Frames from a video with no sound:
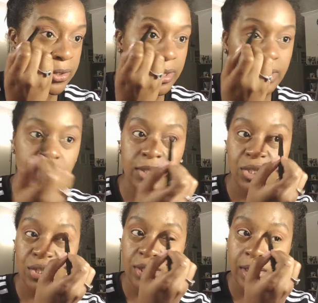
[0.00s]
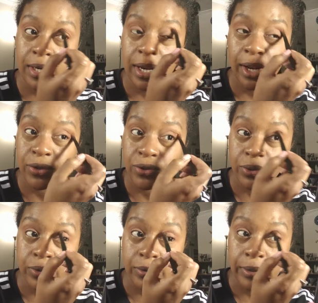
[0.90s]
this is just a
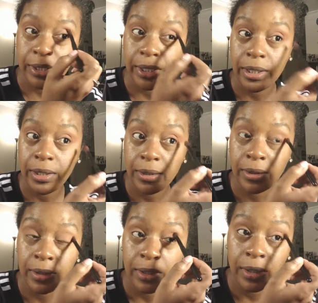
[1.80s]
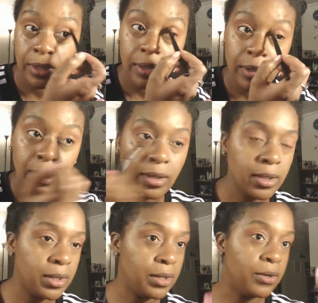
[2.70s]
natural, like,
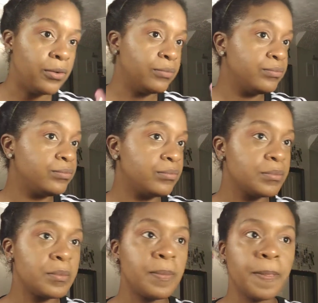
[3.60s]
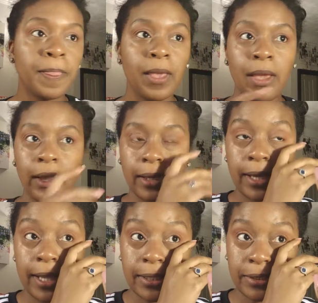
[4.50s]
you know,
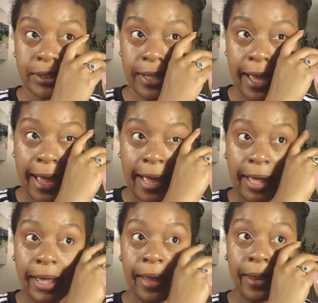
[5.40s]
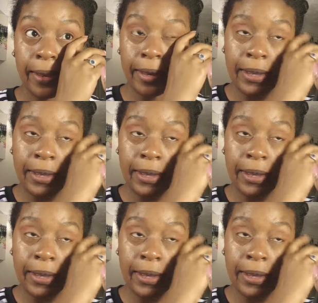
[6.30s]
color to the eye.